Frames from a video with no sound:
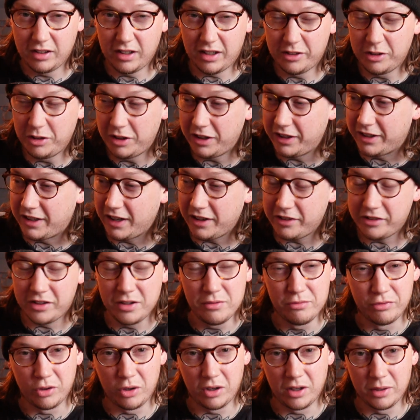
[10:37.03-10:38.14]
I don't like
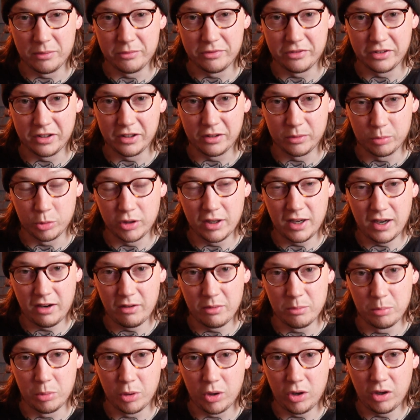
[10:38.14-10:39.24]
asking for all them things, but they
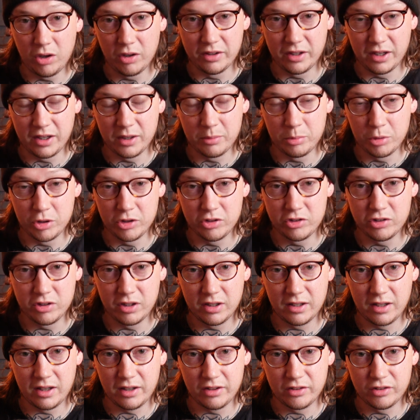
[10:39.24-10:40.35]
are important. I
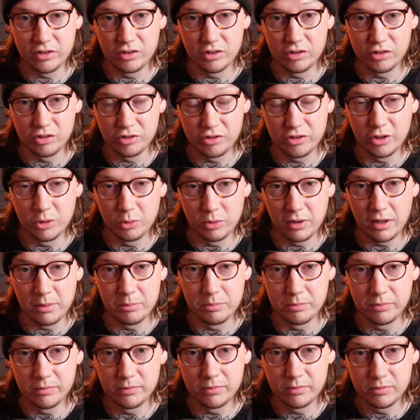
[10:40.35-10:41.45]
appreciate that, so just do
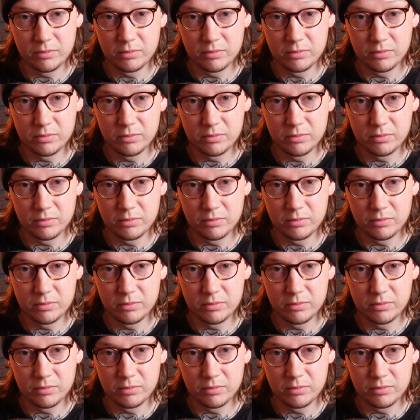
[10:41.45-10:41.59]
them.